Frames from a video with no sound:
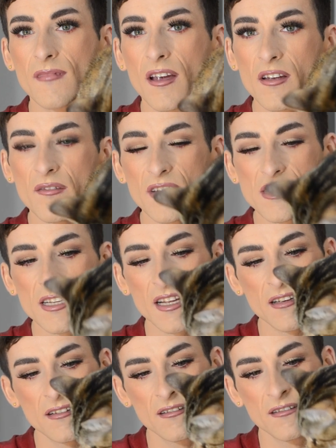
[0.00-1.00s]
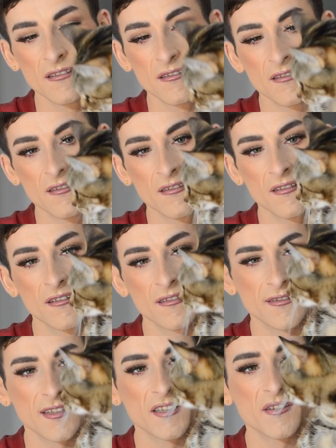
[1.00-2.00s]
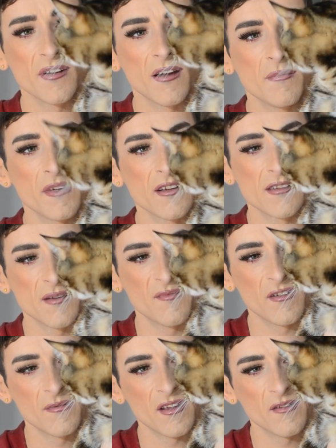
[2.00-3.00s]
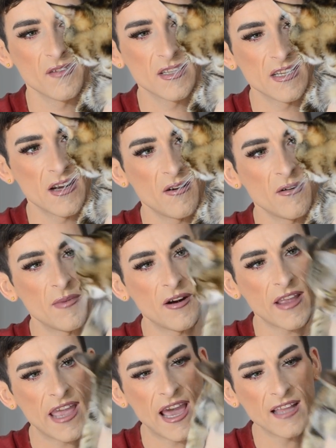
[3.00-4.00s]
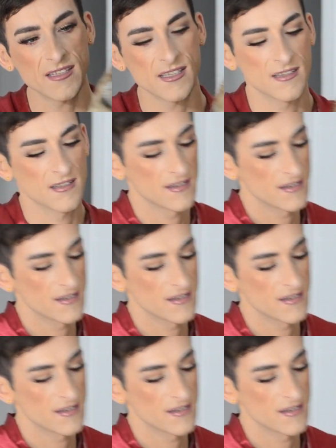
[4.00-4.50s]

Are you visiting? Did you come because I'm filming a video about cats?